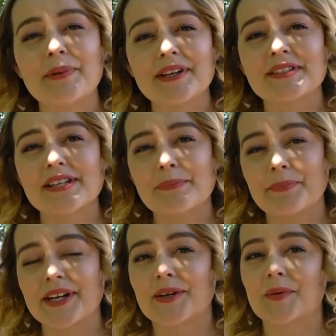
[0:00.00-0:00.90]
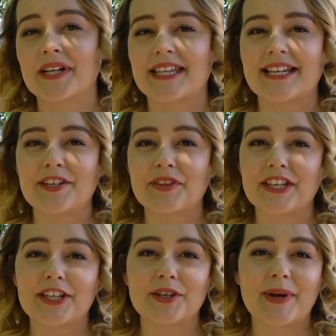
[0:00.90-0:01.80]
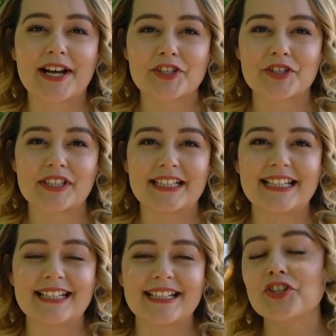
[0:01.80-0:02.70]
build a bigger one than you think you actually need.